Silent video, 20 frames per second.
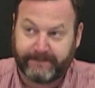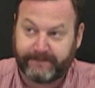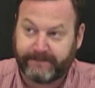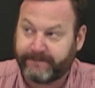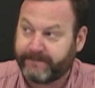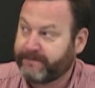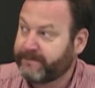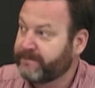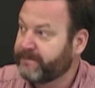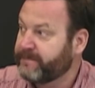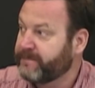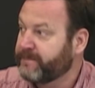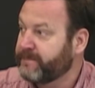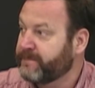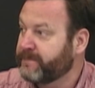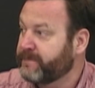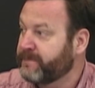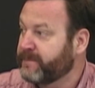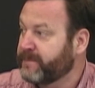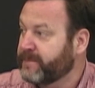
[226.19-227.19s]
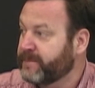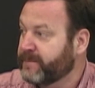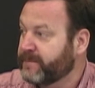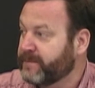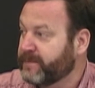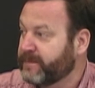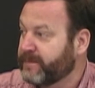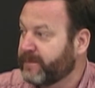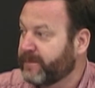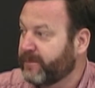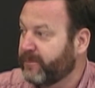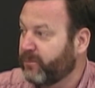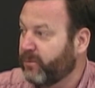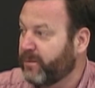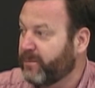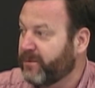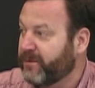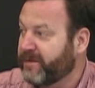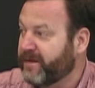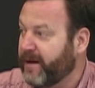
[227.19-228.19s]
Oh, repeat the
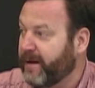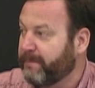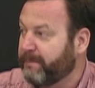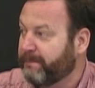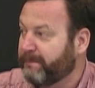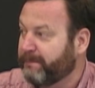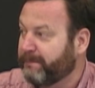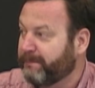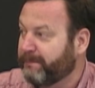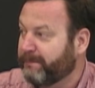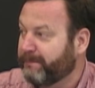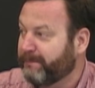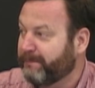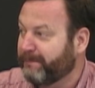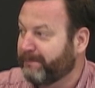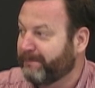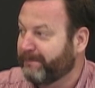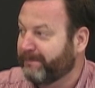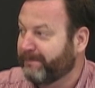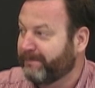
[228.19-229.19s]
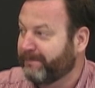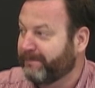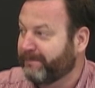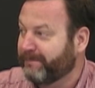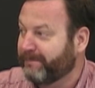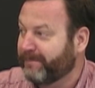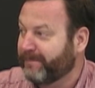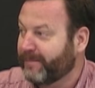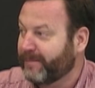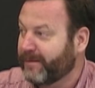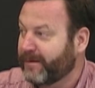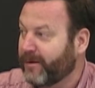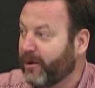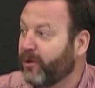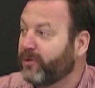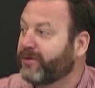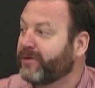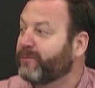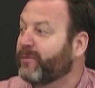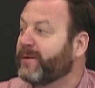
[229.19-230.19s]
definitions, yeah. When
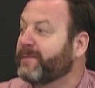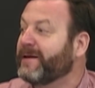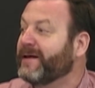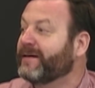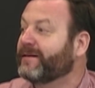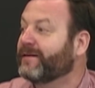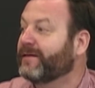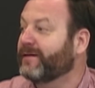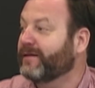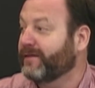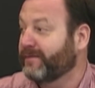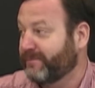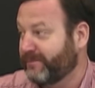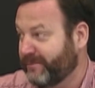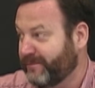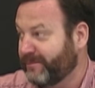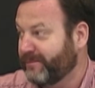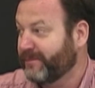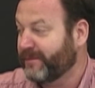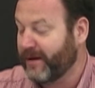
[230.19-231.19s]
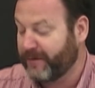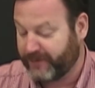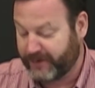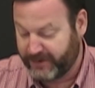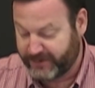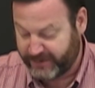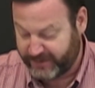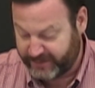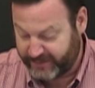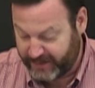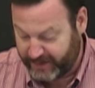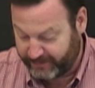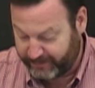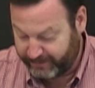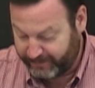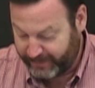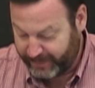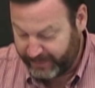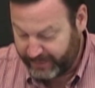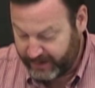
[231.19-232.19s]
evaluating others, the tendency to
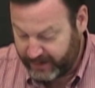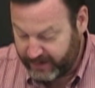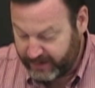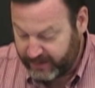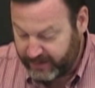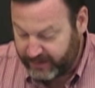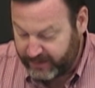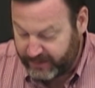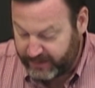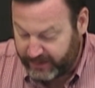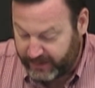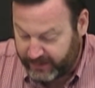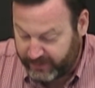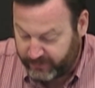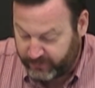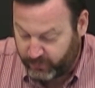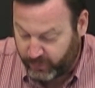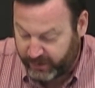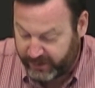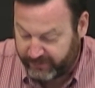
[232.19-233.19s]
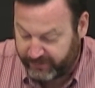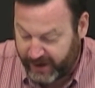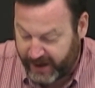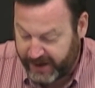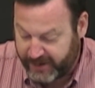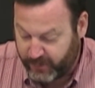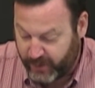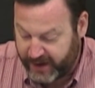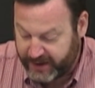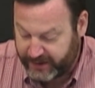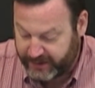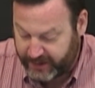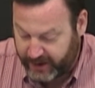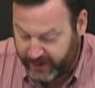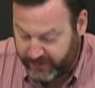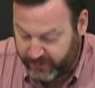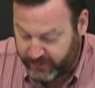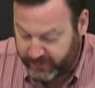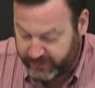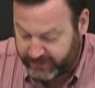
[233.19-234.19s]
overestimate internal
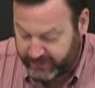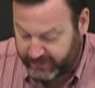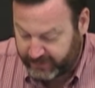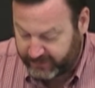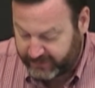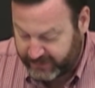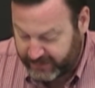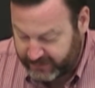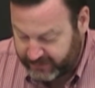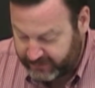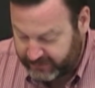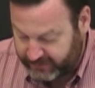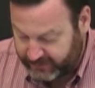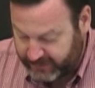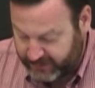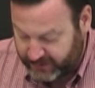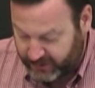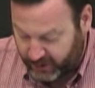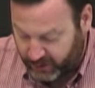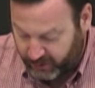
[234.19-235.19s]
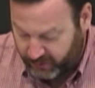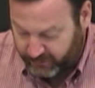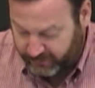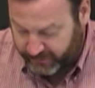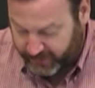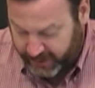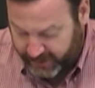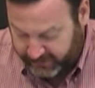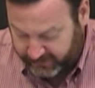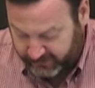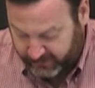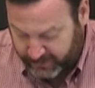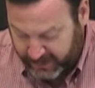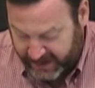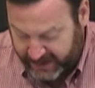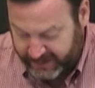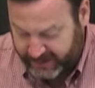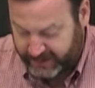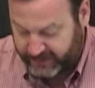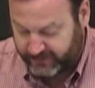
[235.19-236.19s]
causes and to
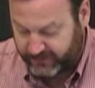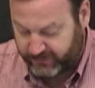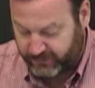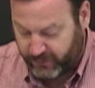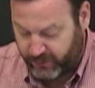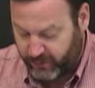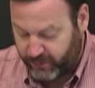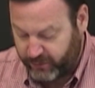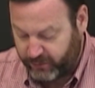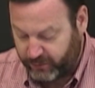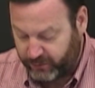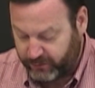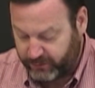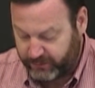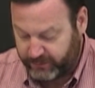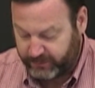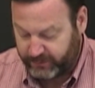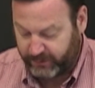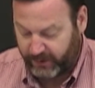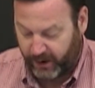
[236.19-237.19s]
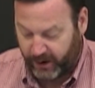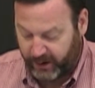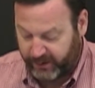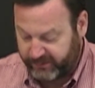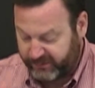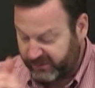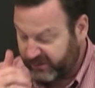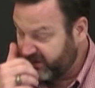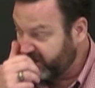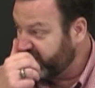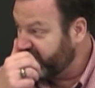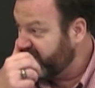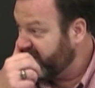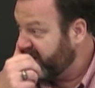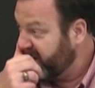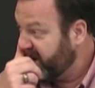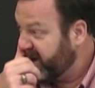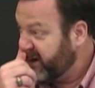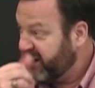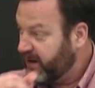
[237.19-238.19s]
underestimate external
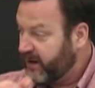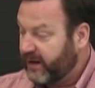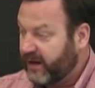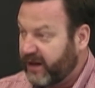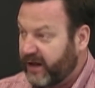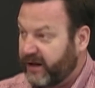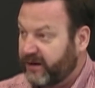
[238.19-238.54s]
causes.